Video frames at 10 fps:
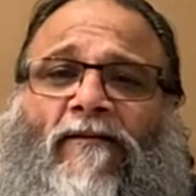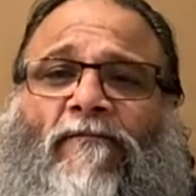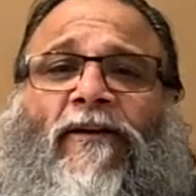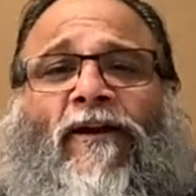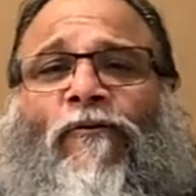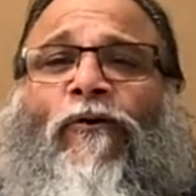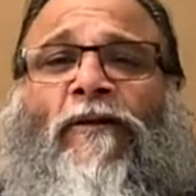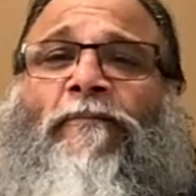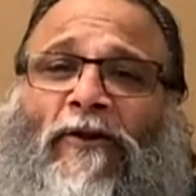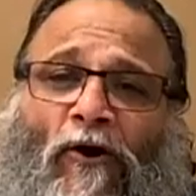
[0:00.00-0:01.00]
we are
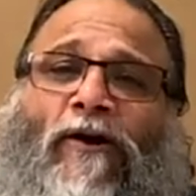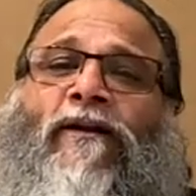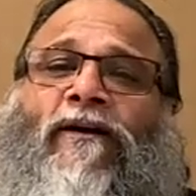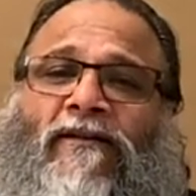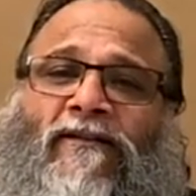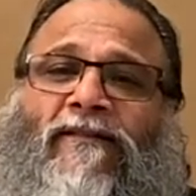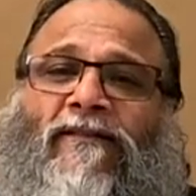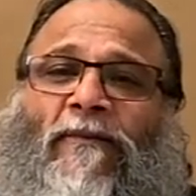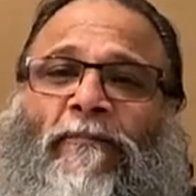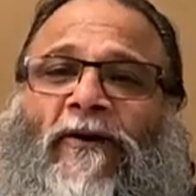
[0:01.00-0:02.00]
going beyond
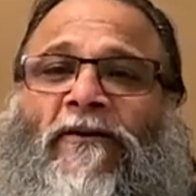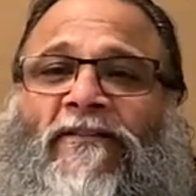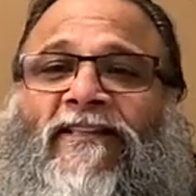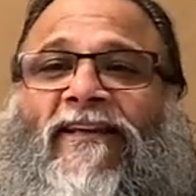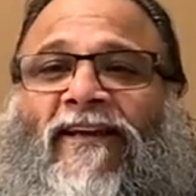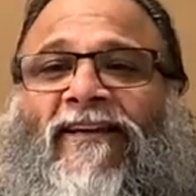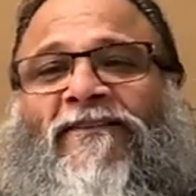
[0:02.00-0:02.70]
the prakriti,